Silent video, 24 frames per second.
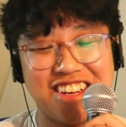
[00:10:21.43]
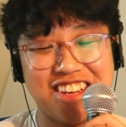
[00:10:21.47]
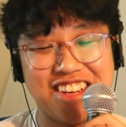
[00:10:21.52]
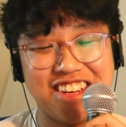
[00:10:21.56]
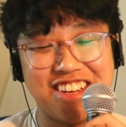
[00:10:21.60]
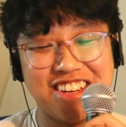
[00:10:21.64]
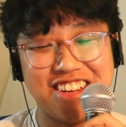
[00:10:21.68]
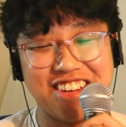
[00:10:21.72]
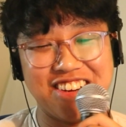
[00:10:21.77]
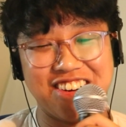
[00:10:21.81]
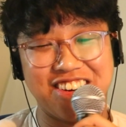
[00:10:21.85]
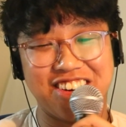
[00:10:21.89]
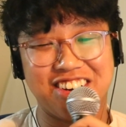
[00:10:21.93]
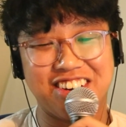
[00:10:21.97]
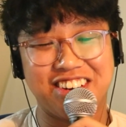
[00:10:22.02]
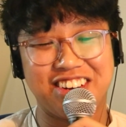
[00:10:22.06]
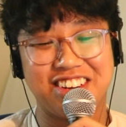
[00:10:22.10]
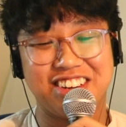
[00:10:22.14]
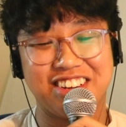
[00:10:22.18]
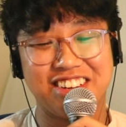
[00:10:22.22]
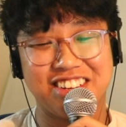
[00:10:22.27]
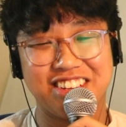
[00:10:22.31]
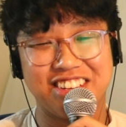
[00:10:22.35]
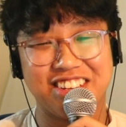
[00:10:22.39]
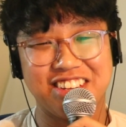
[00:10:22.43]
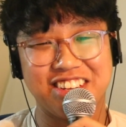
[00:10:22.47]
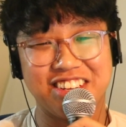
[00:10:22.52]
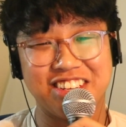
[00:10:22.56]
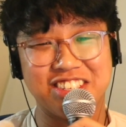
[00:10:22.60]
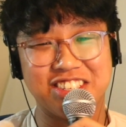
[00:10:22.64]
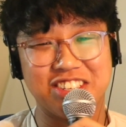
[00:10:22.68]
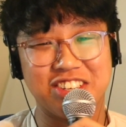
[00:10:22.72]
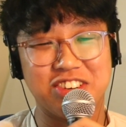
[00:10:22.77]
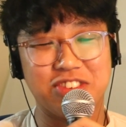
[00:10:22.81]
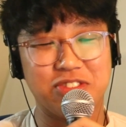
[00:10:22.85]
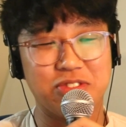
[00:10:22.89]
oh, is
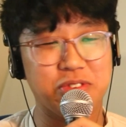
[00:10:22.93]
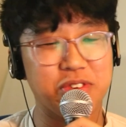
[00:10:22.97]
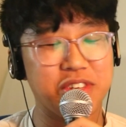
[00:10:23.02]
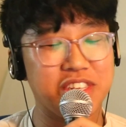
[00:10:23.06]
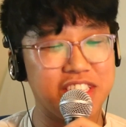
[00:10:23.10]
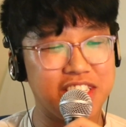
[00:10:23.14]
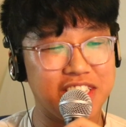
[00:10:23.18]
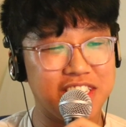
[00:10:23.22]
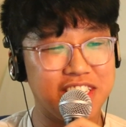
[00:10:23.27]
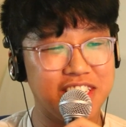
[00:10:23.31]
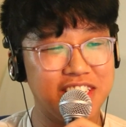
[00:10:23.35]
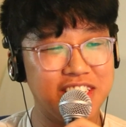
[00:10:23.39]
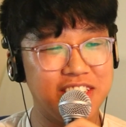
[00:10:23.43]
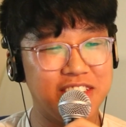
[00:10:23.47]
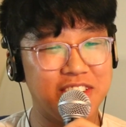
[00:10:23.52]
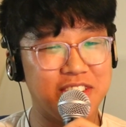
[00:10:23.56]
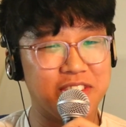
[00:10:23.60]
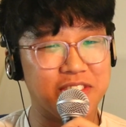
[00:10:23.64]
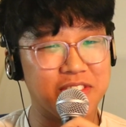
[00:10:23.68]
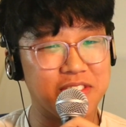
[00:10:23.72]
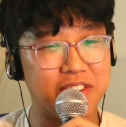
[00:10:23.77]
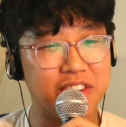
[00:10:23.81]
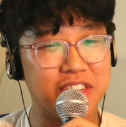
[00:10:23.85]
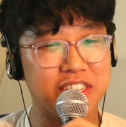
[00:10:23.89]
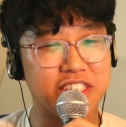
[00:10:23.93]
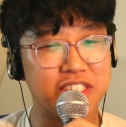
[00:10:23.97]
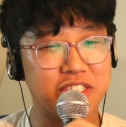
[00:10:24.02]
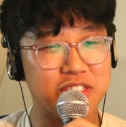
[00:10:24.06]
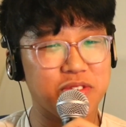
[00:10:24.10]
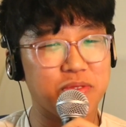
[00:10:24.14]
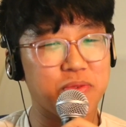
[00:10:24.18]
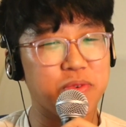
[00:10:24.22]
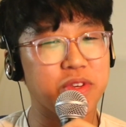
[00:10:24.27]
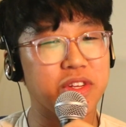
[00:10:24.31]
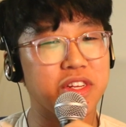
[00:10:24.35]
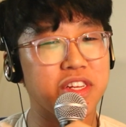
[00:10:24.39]
it a routine or
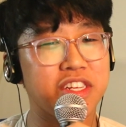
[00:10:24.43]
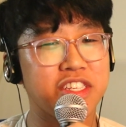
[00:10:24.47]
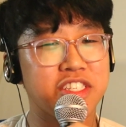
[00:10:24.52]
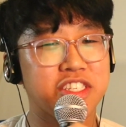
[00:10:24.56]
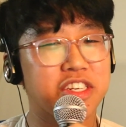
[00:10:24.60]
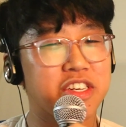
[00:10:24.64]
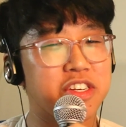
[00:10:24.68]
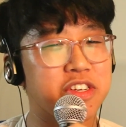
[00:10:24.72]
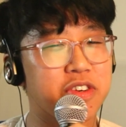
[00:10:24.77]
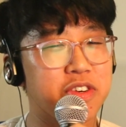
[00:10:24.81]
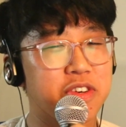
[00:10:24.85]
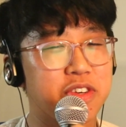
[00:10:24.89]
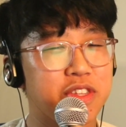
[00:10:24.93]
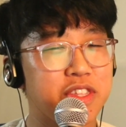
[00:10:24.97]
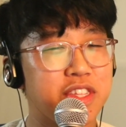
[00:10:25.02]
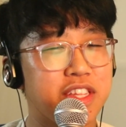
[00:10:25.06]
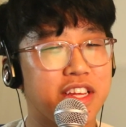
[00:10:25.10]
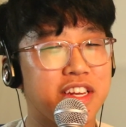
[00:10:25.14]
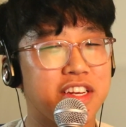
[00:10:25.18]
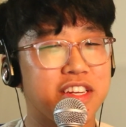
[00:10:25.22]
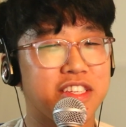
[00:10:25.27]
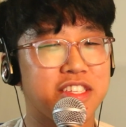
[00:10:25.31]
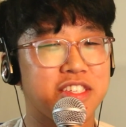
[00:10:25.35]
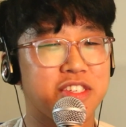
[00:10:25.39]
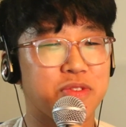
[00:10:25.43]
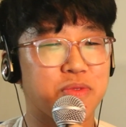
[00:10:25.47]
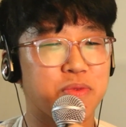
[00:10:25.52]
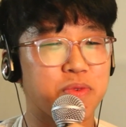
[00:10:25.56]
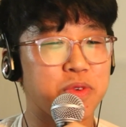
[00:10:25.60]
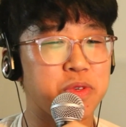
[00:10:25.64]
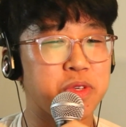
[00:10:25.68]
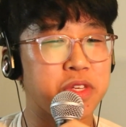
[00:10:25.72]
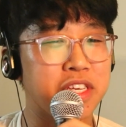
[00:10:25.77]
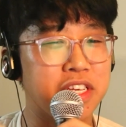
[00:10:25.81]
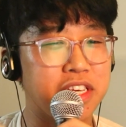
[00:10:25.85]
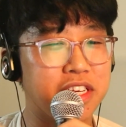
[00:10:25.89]
is it good that it's a
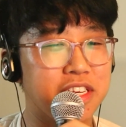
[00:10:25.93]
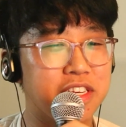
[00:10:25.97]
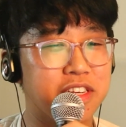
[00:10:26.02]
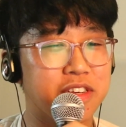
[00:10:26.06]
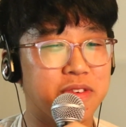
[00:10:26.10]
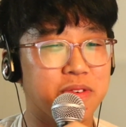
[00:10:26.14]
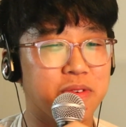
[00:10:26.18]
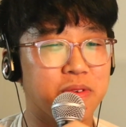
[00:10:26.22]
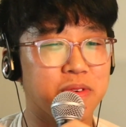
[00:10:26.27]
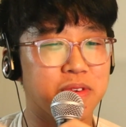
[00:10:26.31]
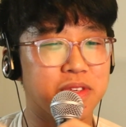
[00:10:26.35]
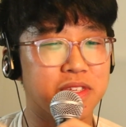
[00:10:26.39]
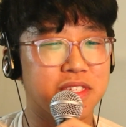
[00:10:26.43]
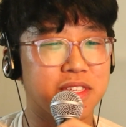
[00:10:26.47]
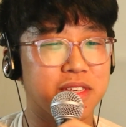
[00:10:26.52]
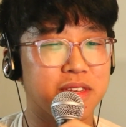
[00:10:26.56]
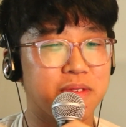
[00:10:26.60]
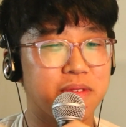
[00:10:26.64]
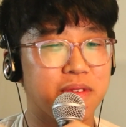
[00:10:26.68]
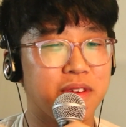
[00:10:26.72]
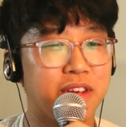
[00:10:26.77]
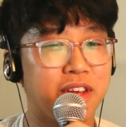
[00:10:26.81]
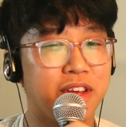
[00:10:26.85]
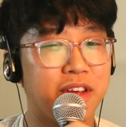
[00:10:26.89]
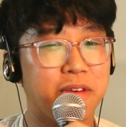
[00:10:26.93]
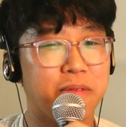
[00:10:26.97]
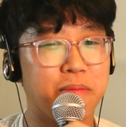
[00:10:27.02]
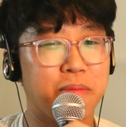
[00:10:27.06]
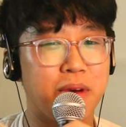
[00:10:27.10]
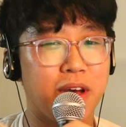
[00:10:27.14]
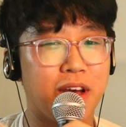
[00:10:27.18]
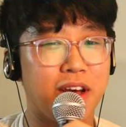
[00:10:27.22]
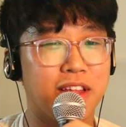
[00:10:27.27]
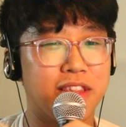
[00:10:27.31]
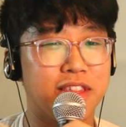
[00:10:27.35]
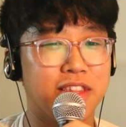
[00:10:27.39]
routine or is it
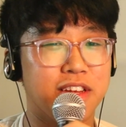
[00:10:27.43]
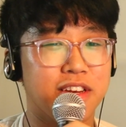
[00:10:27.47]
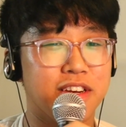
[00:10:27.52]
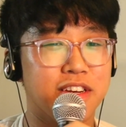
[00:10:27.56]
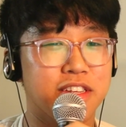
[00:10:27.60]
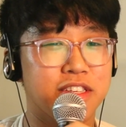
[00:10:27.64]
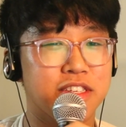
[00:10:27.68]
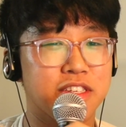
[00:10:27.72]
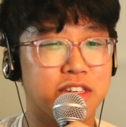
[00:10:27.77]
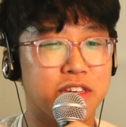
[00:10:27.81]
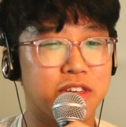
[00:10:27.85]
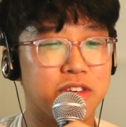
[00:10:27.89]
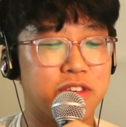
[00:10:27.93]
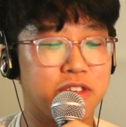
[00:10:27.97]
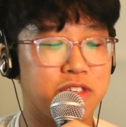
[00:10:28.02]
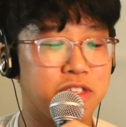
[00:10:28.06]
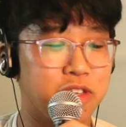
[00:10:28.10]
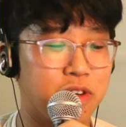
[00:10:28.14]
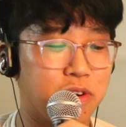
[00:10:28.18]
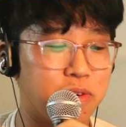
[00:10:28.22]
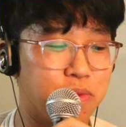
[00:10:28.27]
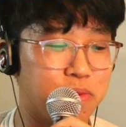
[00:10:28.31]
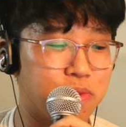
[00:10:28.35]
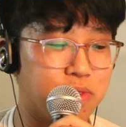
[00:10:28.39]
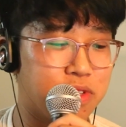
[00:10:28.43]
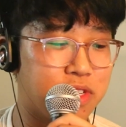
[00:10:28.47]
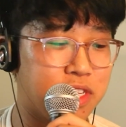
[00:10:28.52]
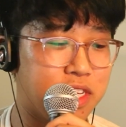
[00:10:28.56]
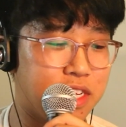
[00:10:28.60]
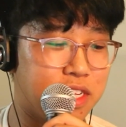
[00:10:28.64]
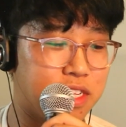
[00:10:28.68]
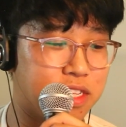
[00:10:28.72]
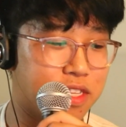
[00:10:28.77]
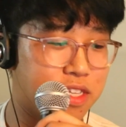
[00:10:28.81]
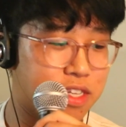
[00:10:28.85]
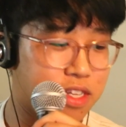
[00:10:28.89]
bad that it's like so
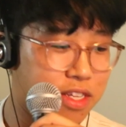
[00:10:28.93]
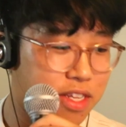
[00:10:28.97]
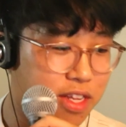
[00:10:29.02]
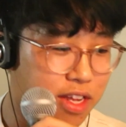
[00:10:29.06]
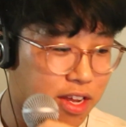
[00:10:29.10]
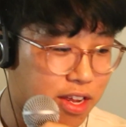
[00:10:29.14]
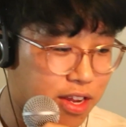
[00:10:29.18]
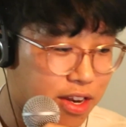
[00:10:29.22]
routinely that